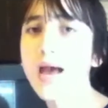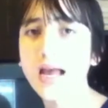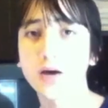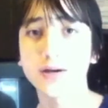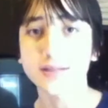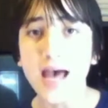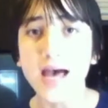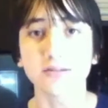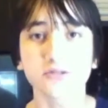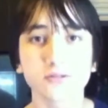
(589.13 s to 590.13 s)
Mac OS
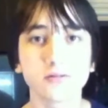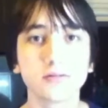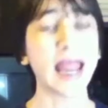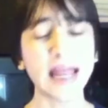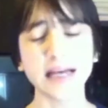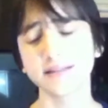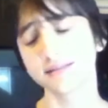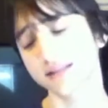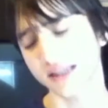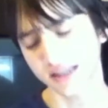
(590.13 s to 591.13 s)
has.
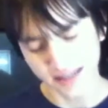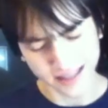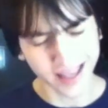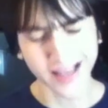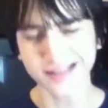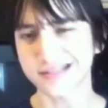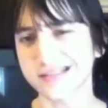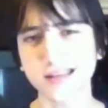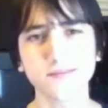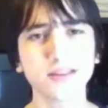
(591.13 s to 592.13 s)
And
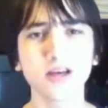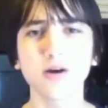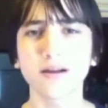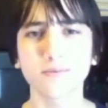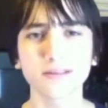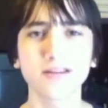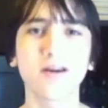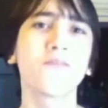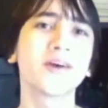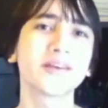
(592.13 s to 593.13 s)
yes, even though I really
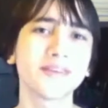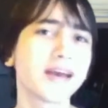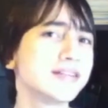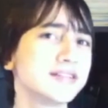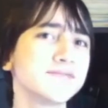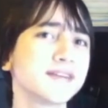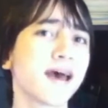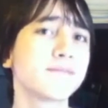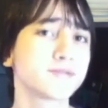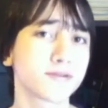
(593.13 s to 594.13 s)
don't like the idea of an
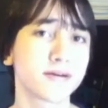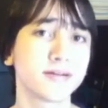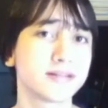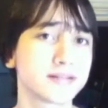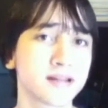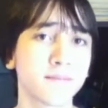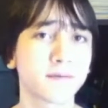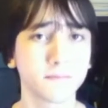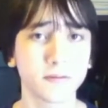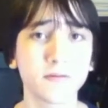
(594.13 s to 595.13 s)
app store on a
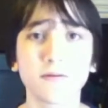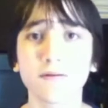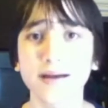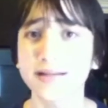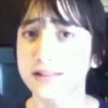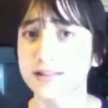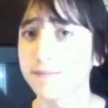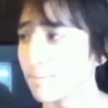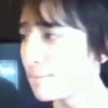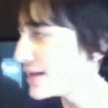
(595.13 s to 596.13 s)
desktop computer,
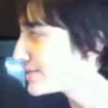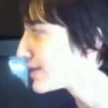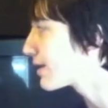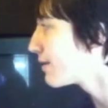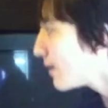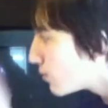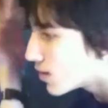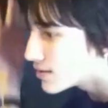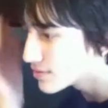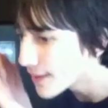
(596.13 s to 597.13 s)
that's basically
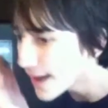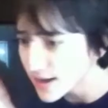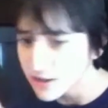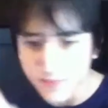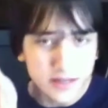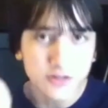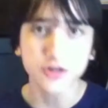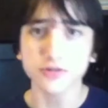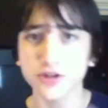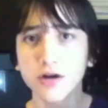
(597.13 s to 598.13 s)
what package
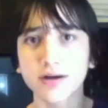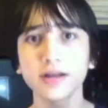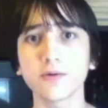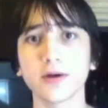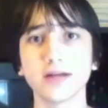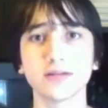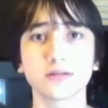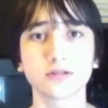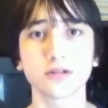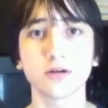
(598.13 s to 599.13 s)
managers are anyways,
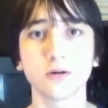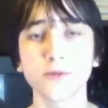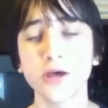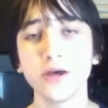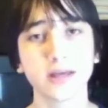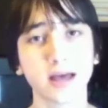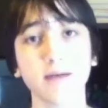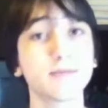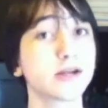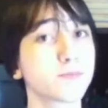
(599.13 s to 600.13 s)
so you
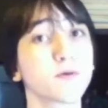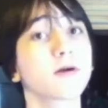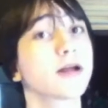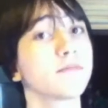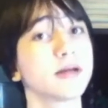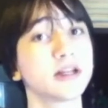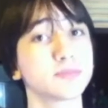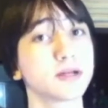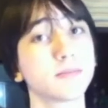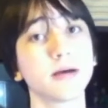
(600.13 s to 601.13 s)
got better program
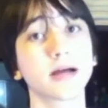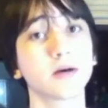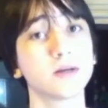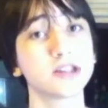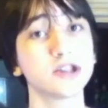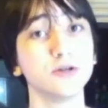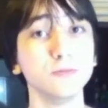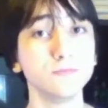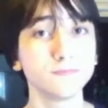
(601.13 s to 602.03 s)
management on Mac OS too.